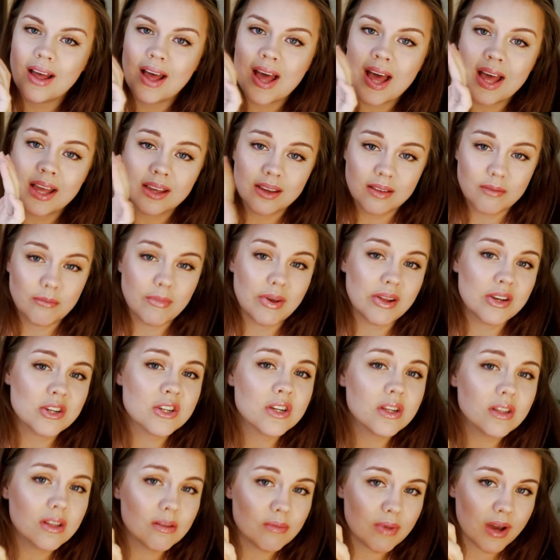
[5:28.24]
I can
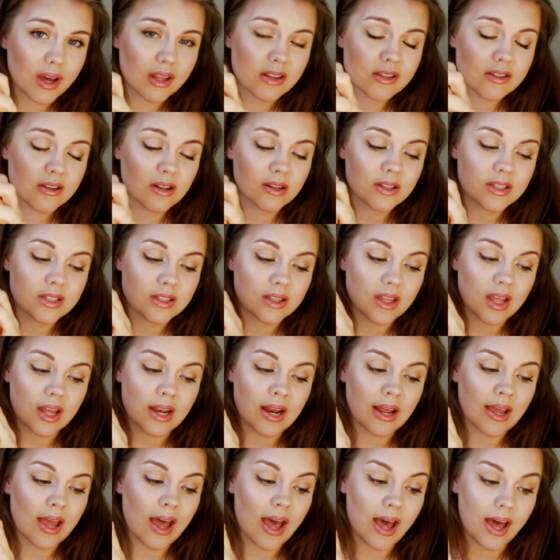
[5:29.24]
mention the bath salts that
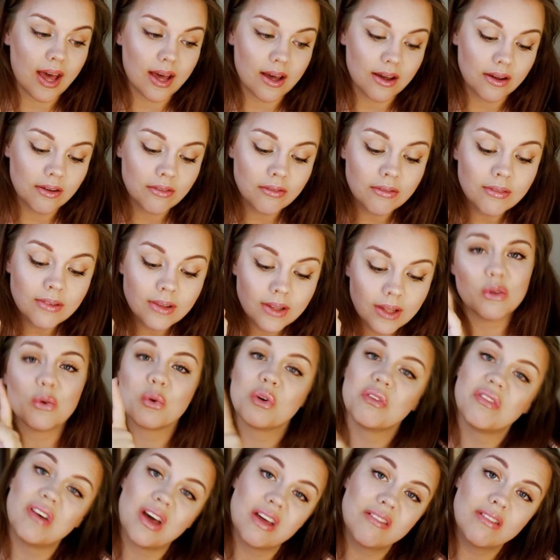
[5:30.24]
I have. The
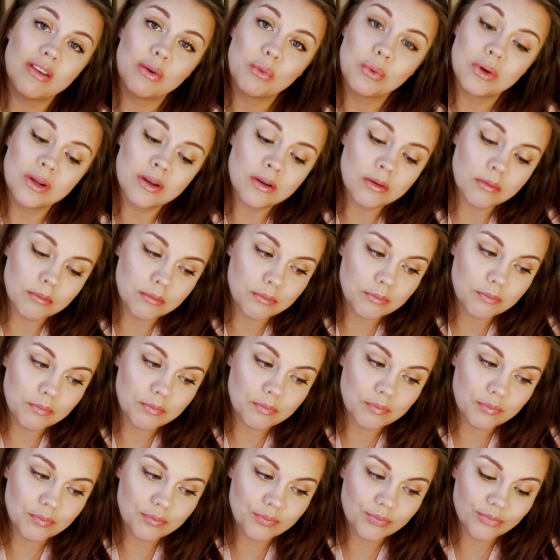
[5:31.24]
reviving one,
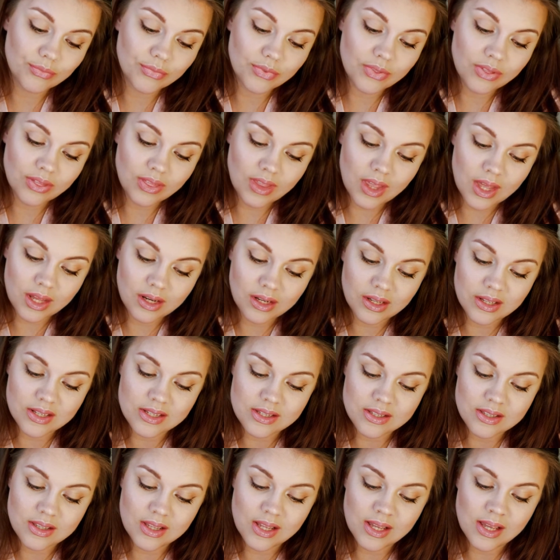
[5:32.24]
that
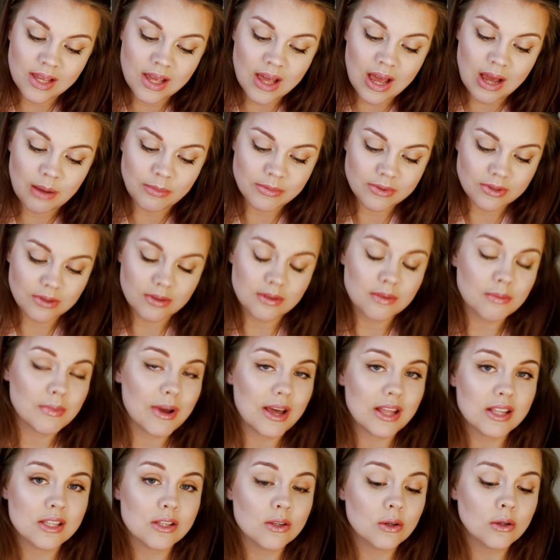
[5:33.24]
is the Epsom
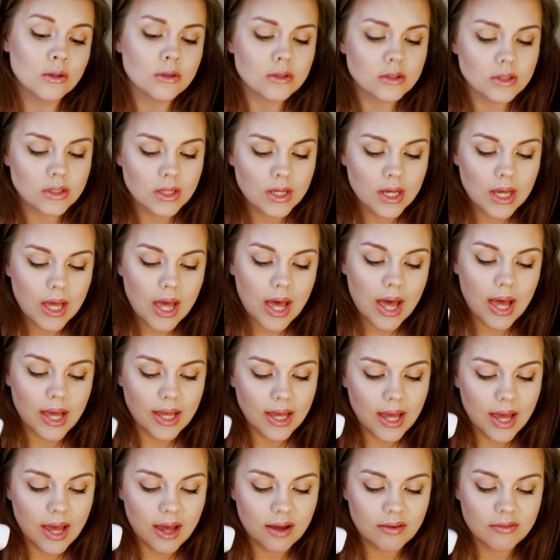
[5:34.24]
bath salt. I
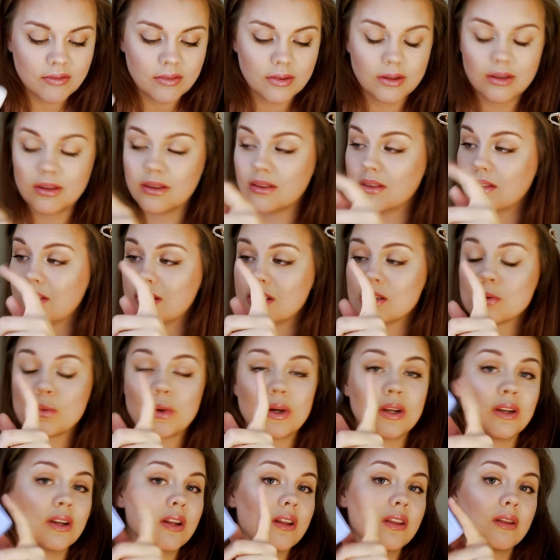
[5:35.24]
have this
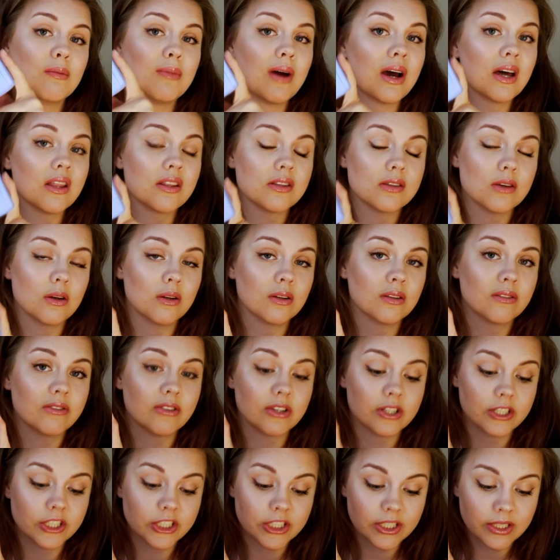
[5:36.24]
one in the bath salt
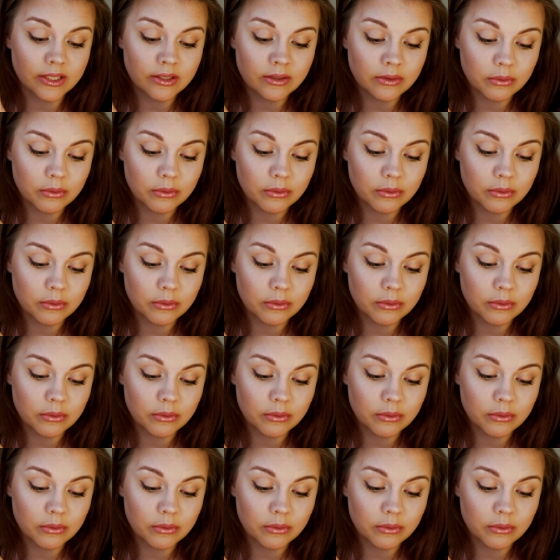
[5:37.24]
version,